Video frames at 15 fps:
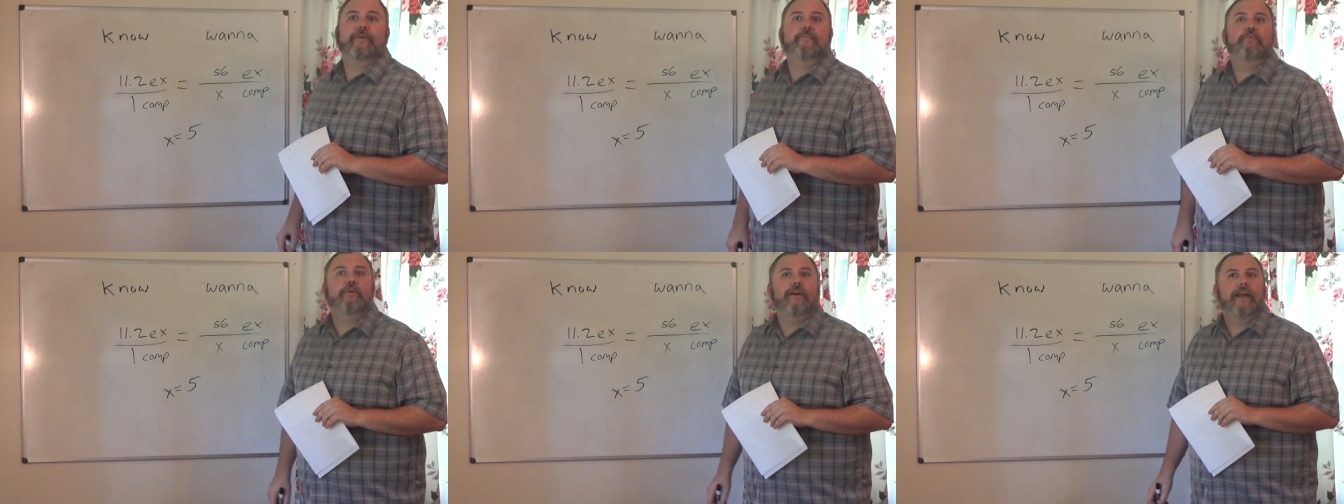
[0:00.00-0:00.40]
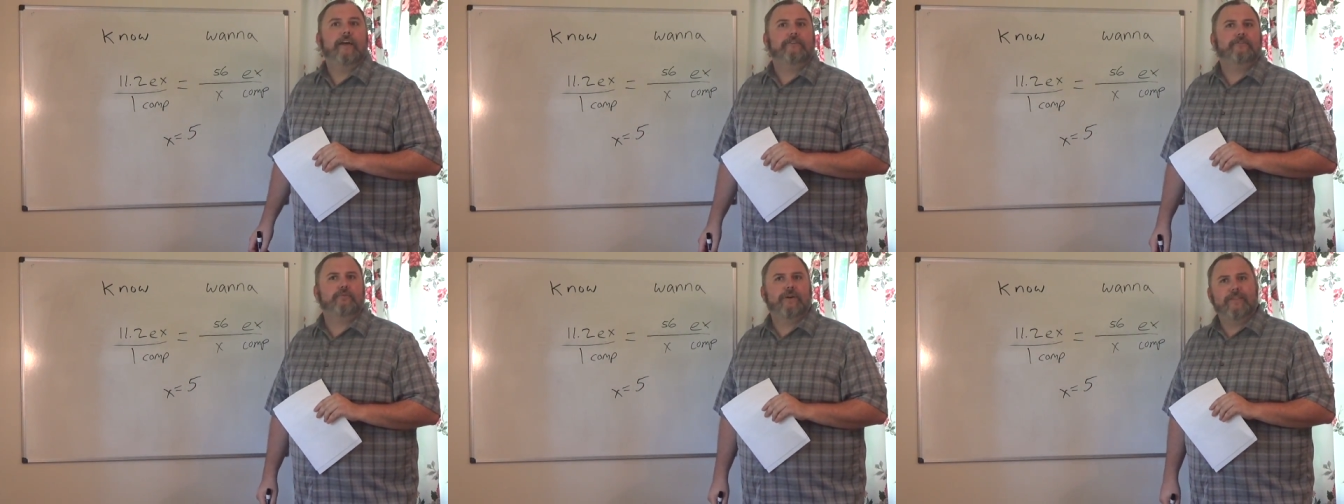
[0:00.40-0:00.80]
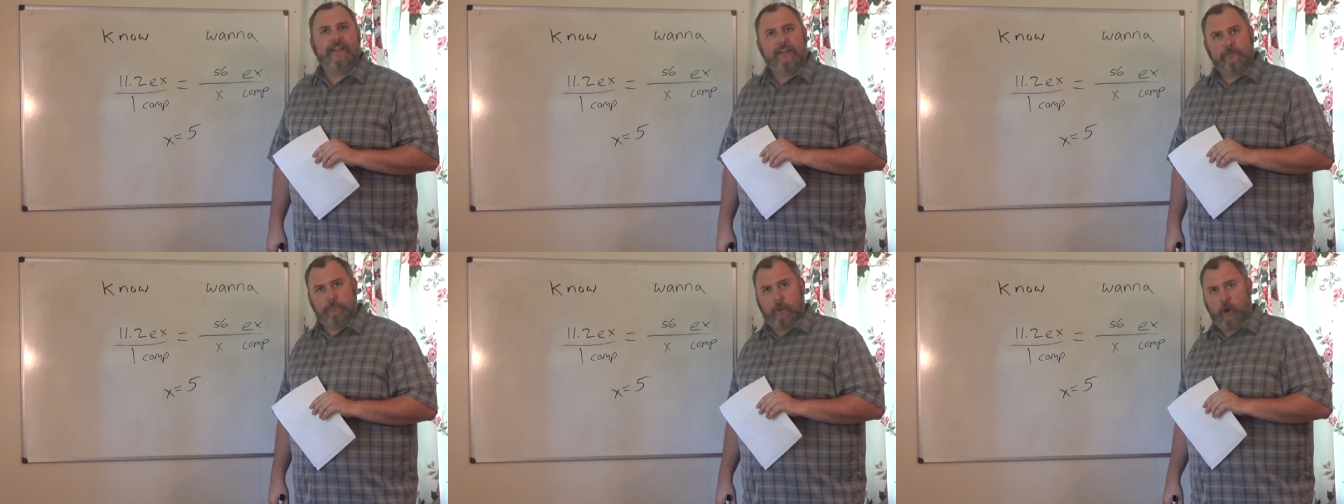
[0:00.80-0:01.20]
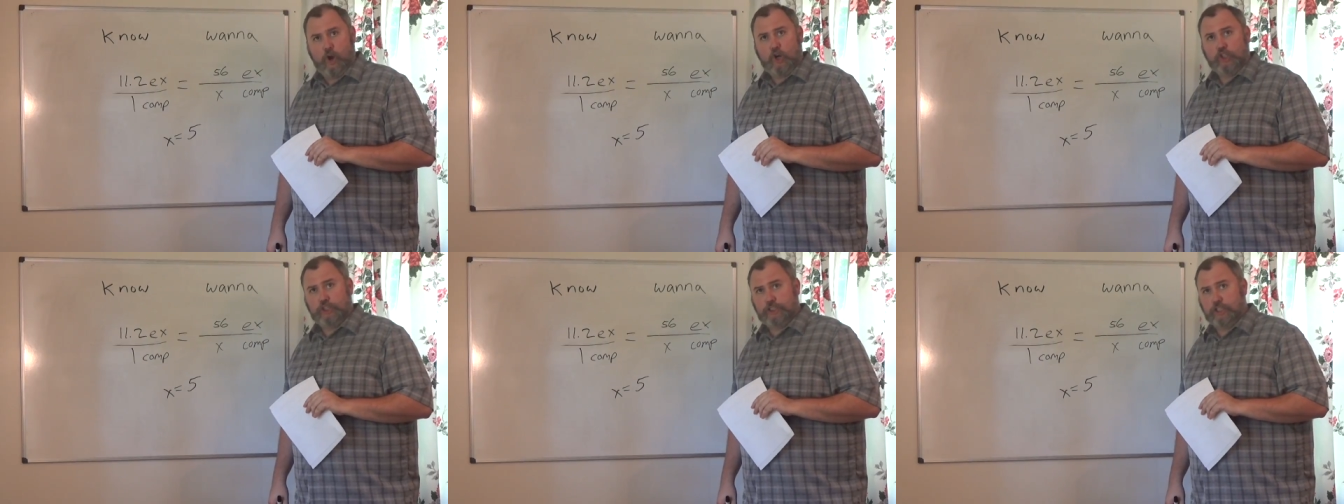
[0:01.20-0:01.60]
compressed. Well, that's
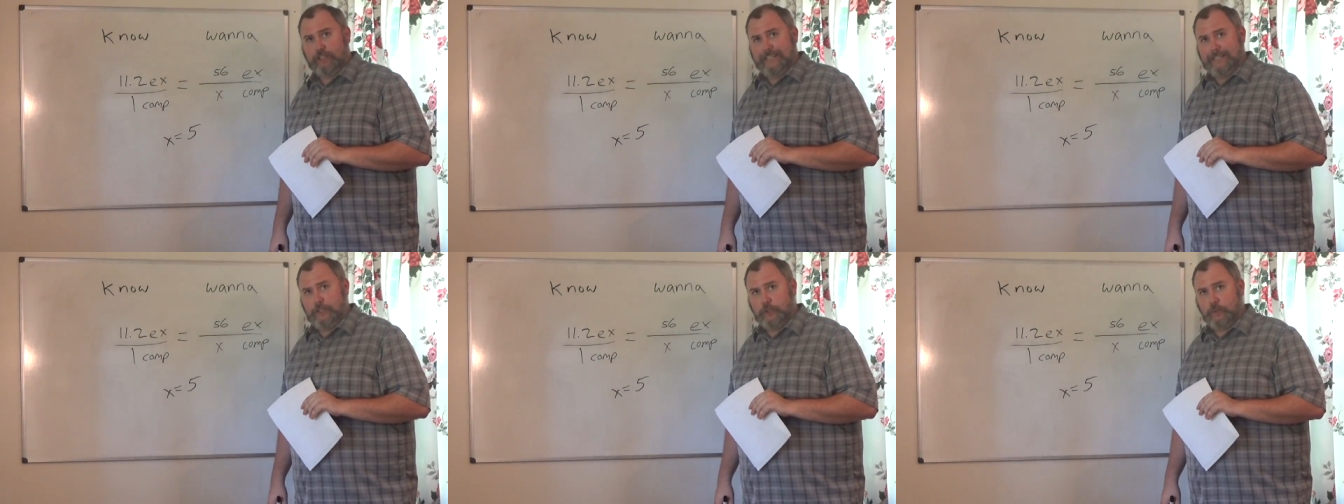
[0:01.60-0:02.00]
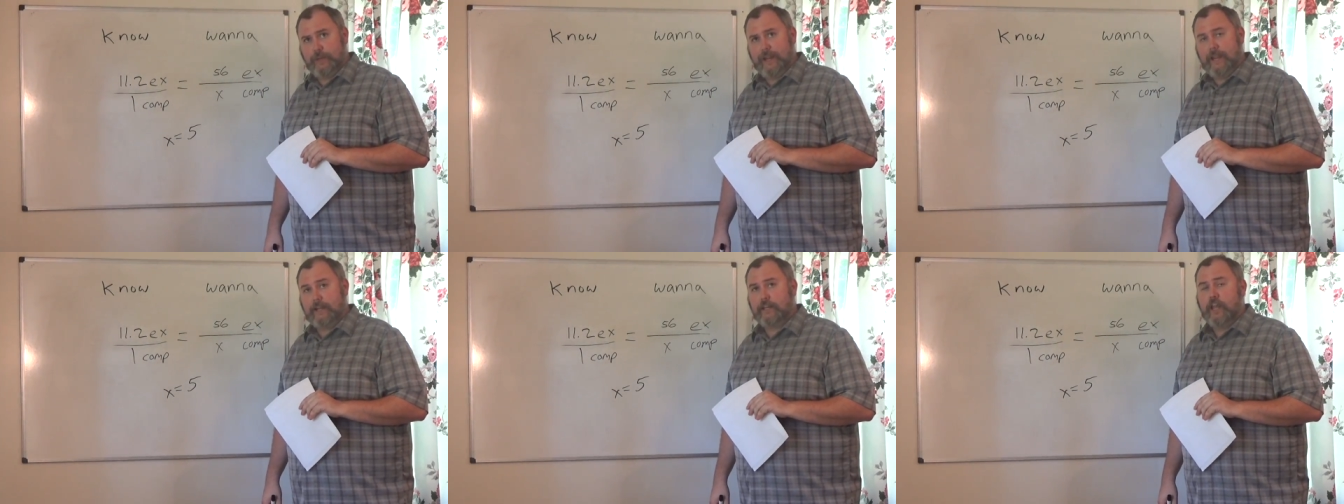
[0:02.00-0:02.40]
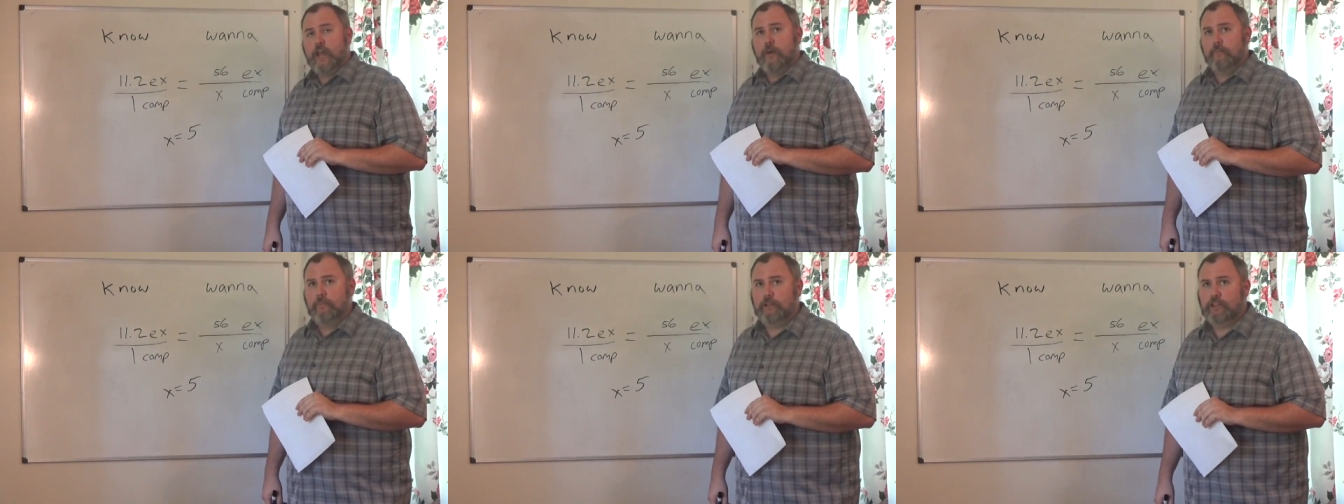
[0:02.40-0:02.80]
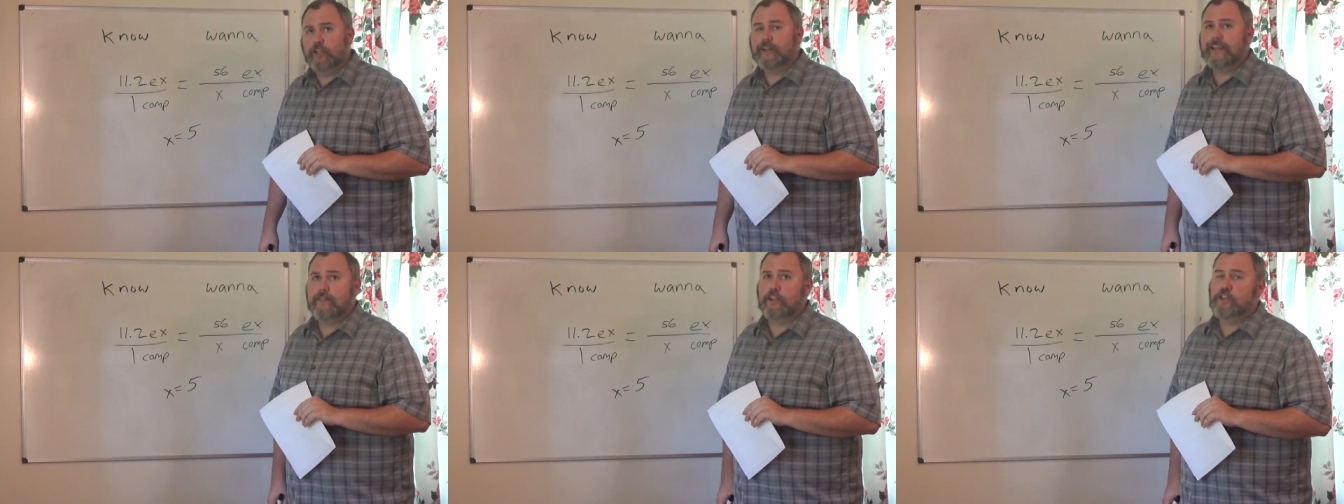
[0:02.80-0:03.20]
partially correct, but
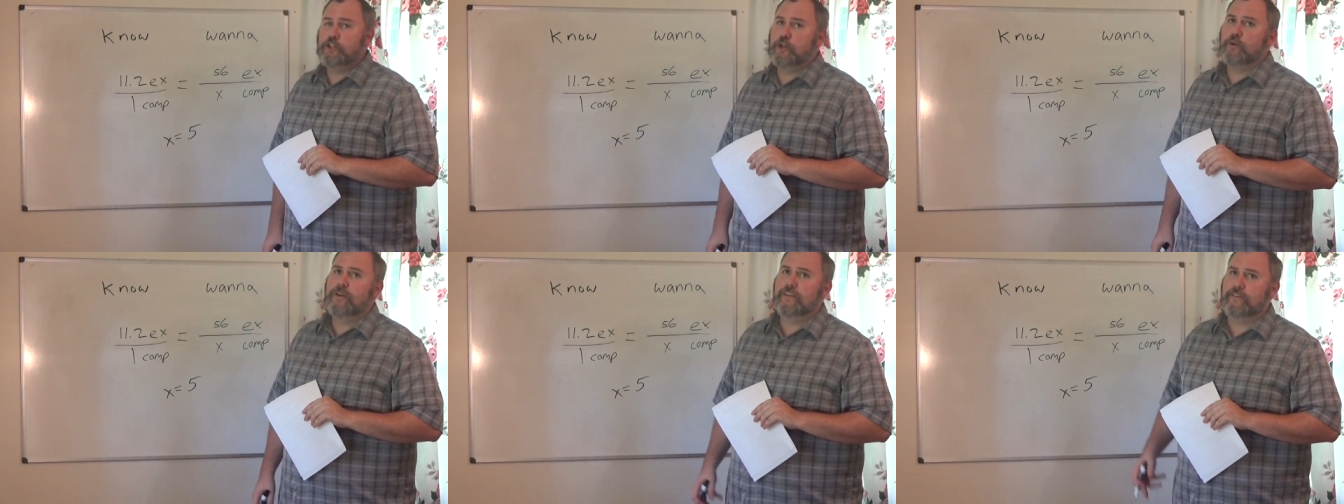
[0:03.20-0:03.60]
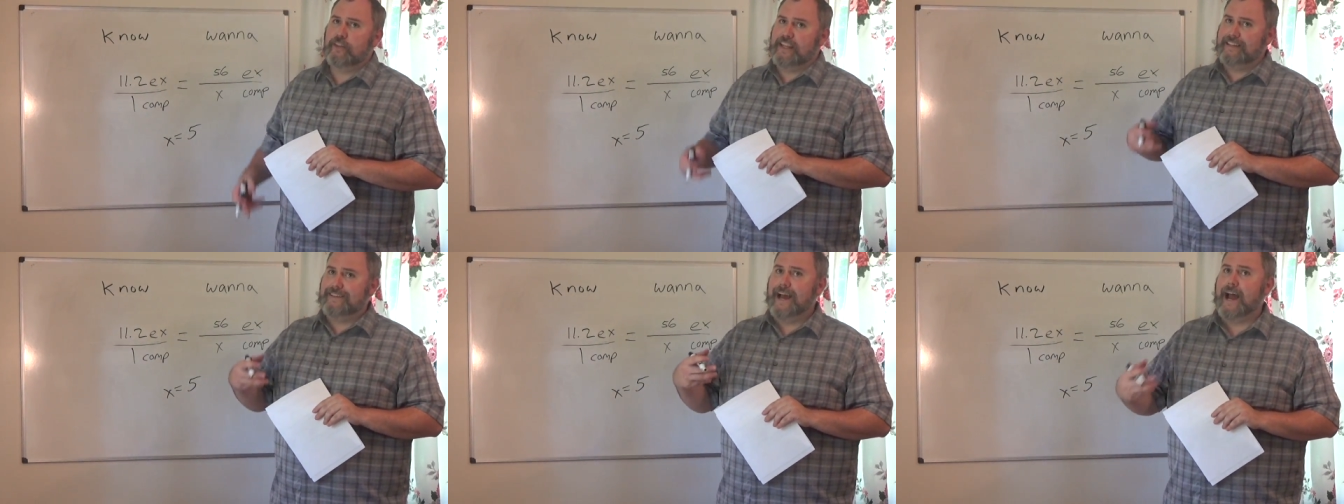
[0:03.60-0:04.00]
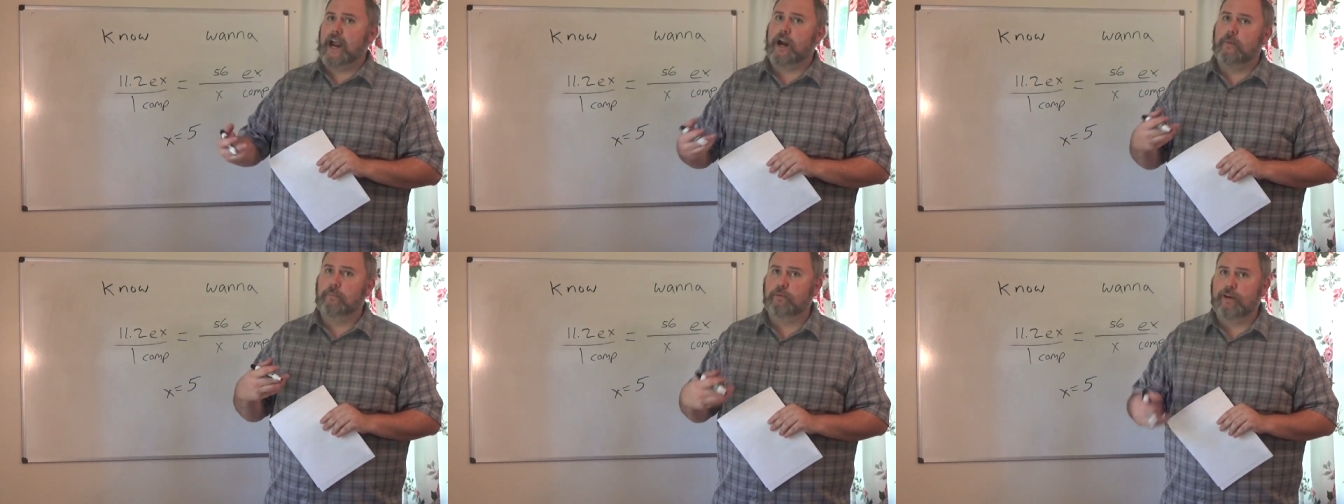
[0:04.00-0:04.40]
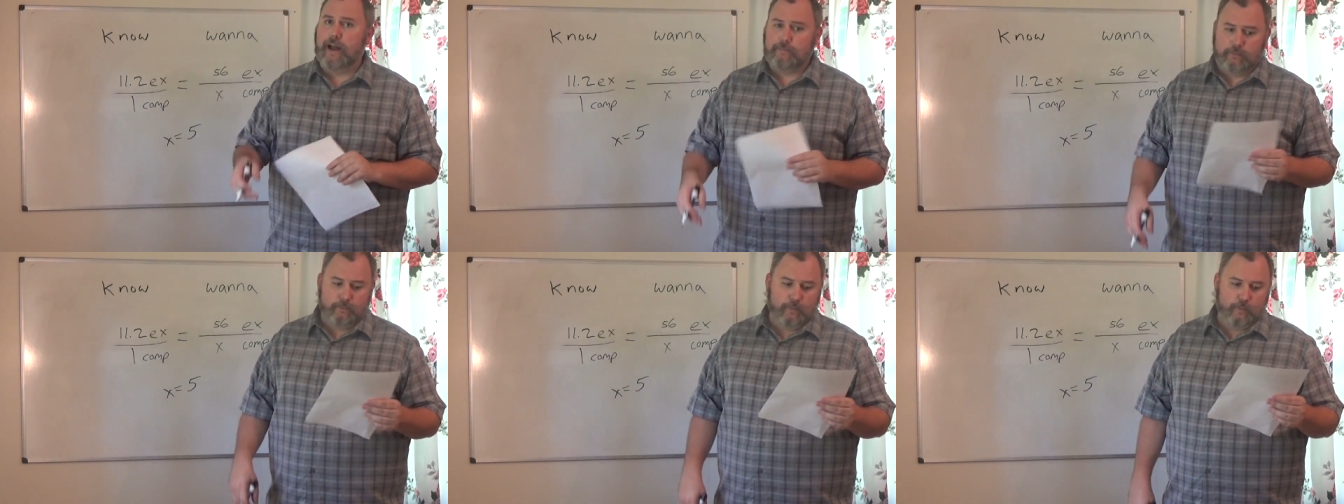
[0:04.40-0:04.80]
look at the units the entire
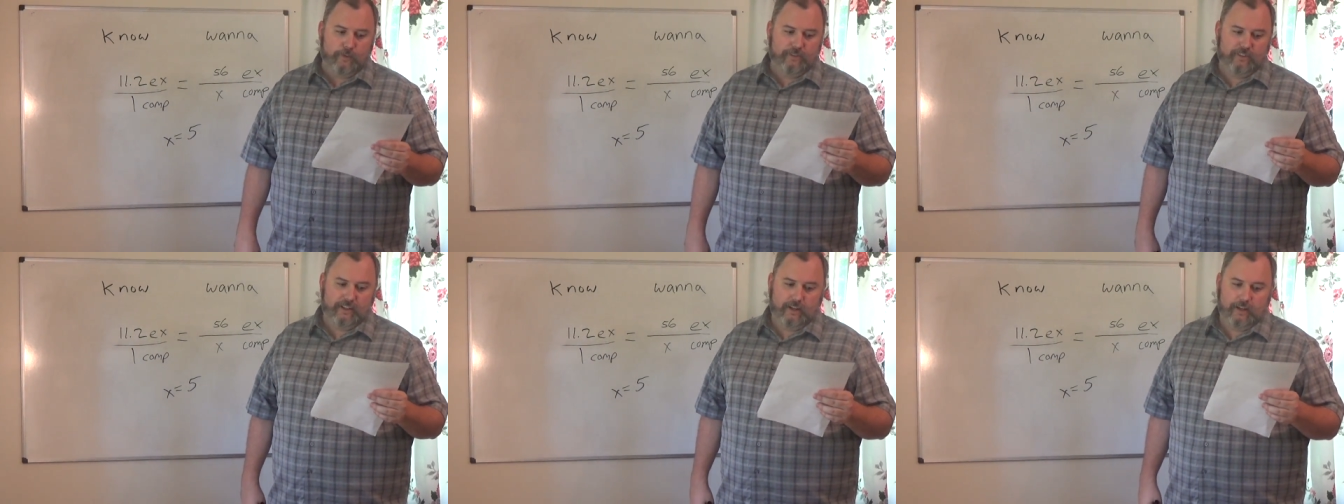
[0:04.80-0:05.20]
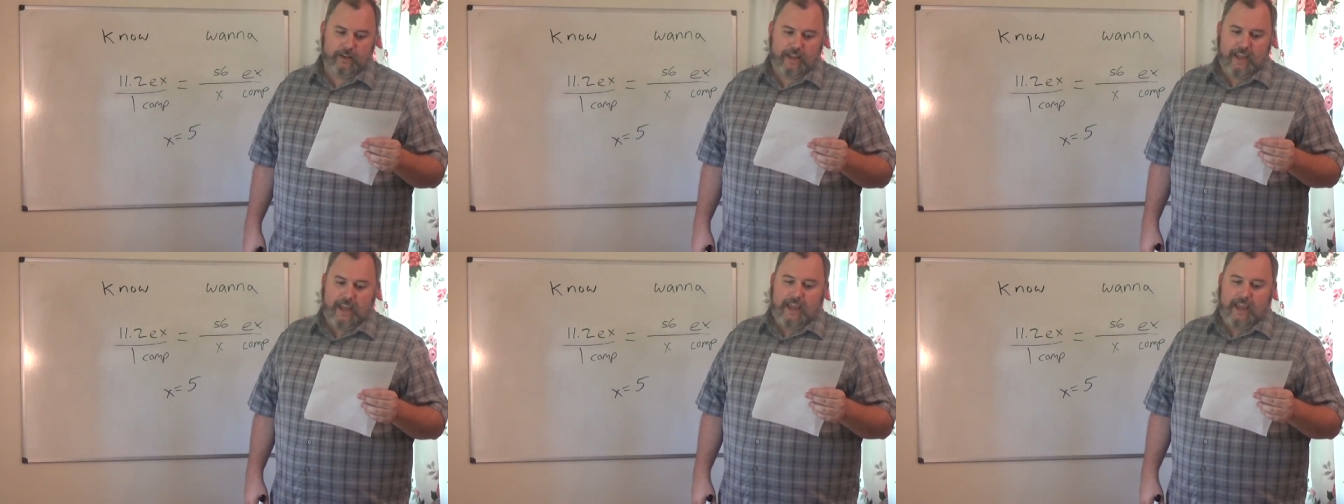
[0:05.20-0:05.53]
problem was in.